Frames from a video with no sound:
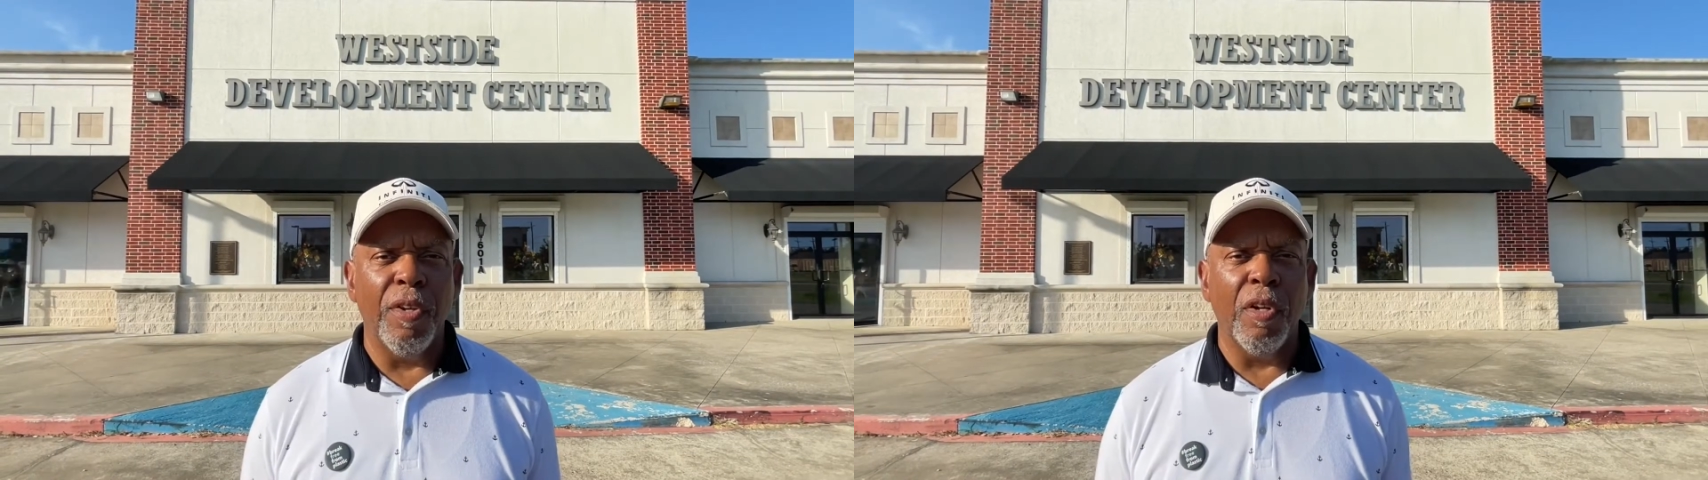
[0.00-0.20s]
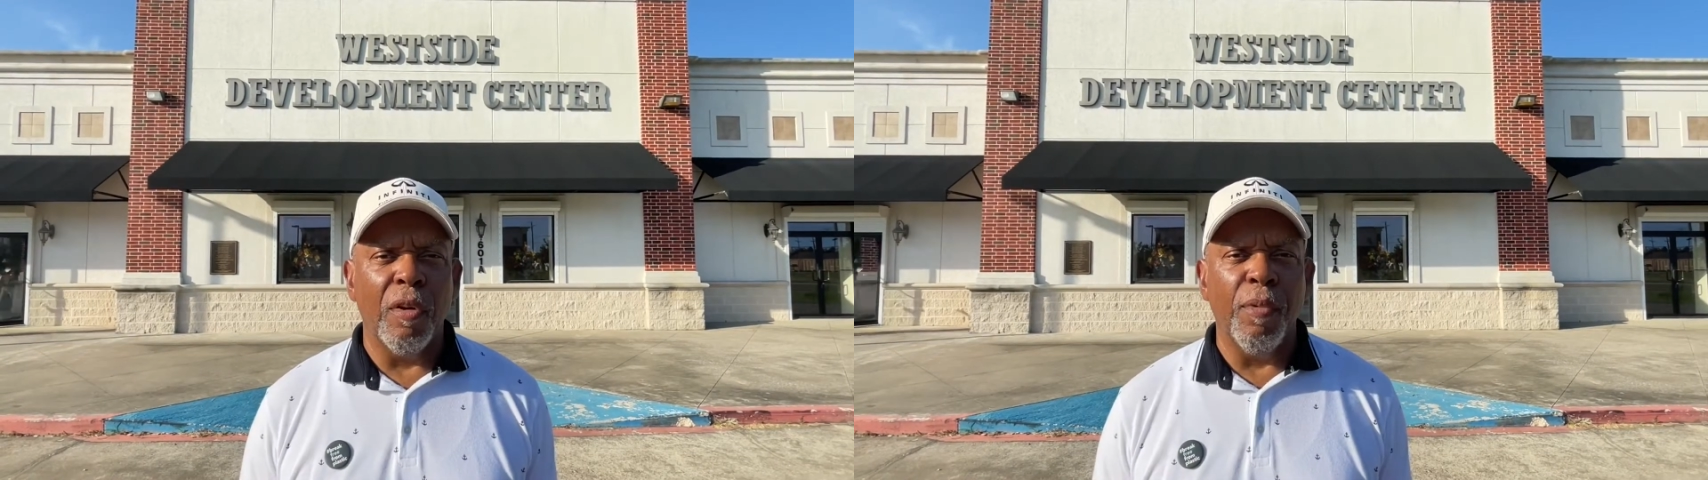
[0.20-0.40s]

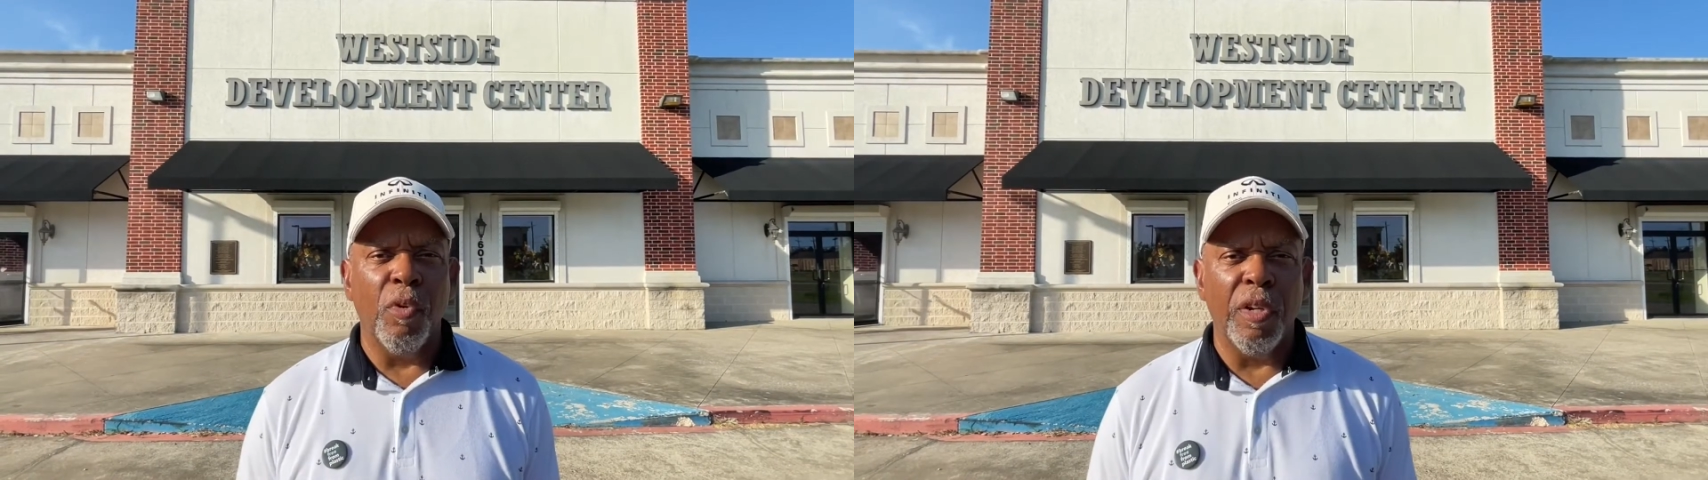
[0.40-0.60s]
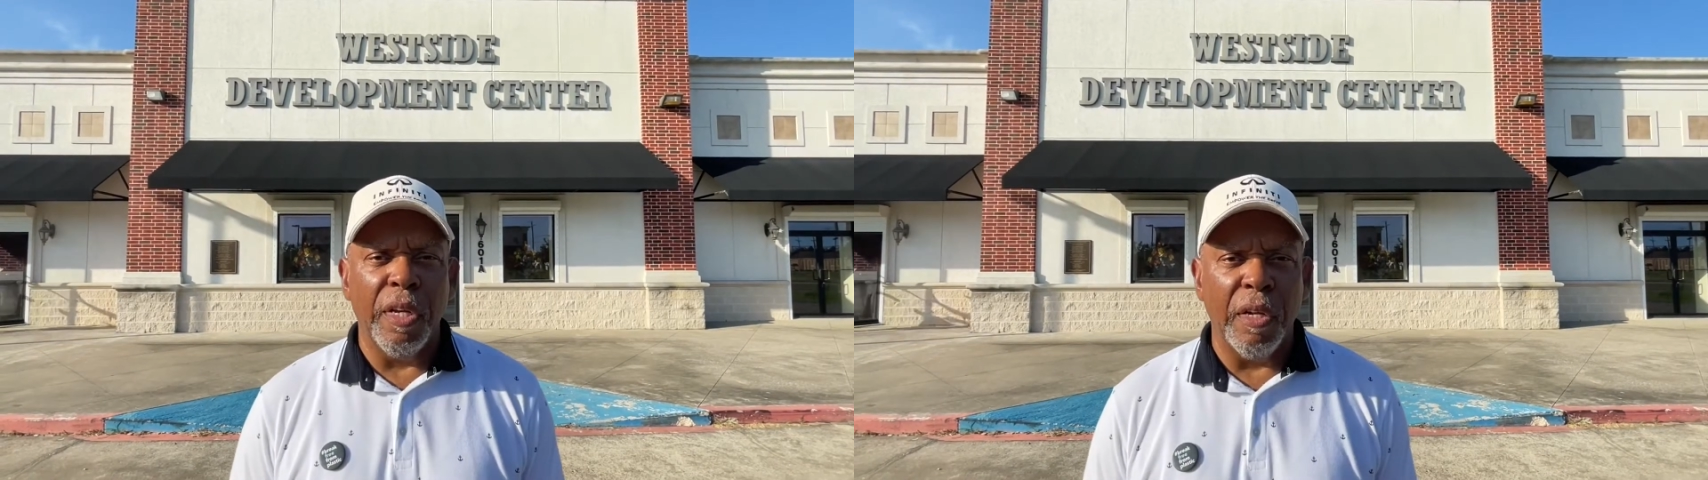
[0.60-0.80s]
in the
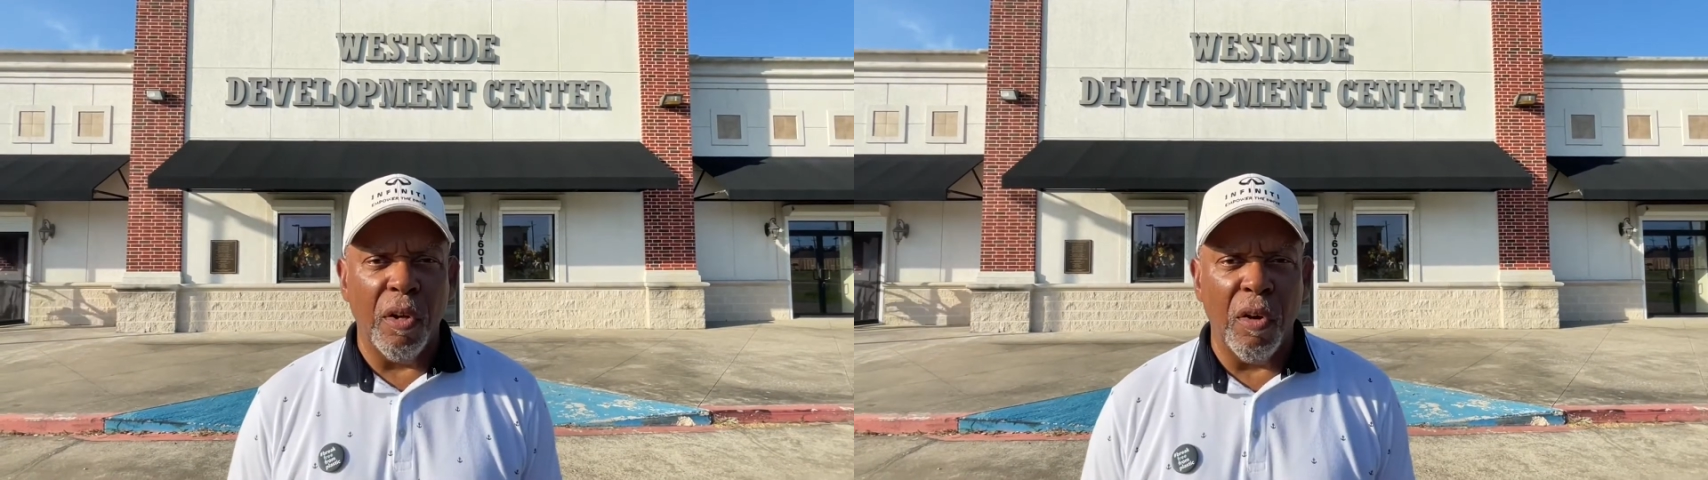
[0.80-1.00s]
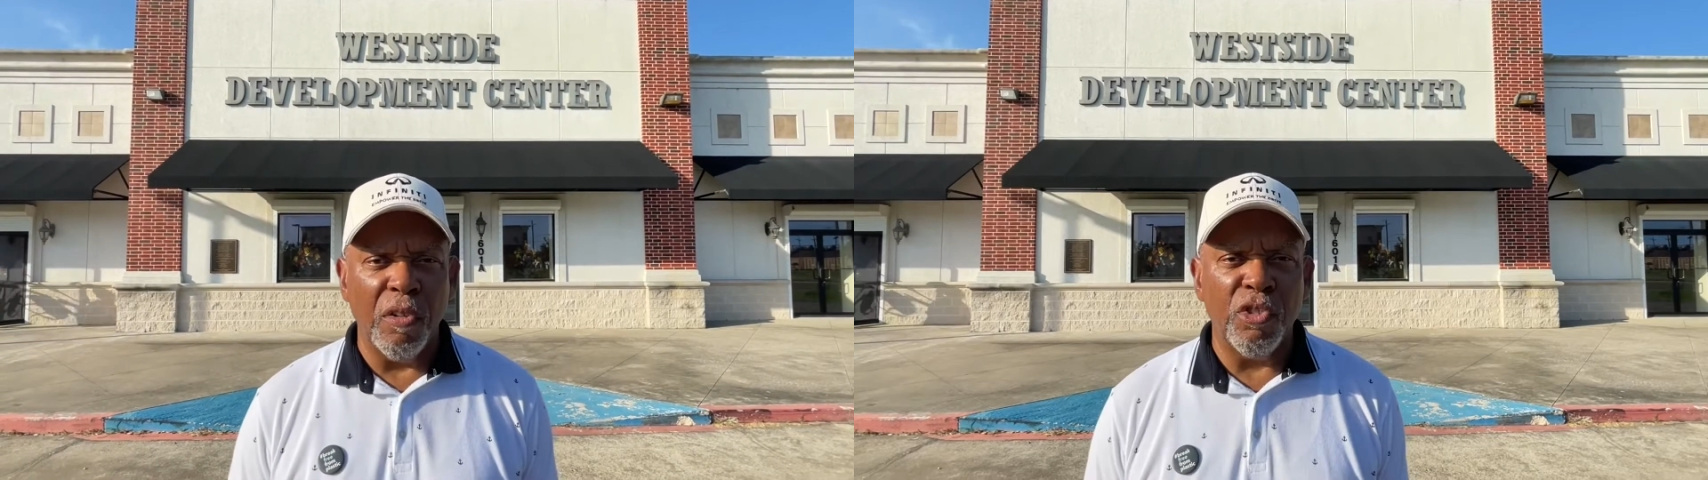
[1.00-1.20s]
community at
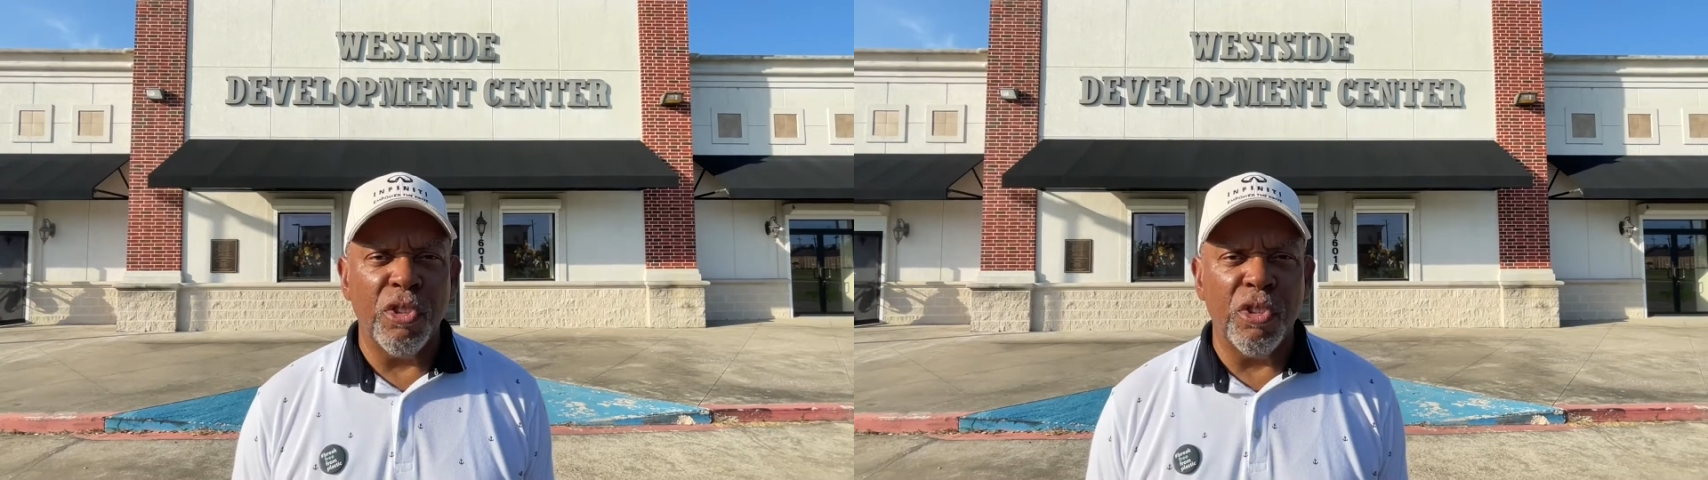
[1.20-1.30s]
large.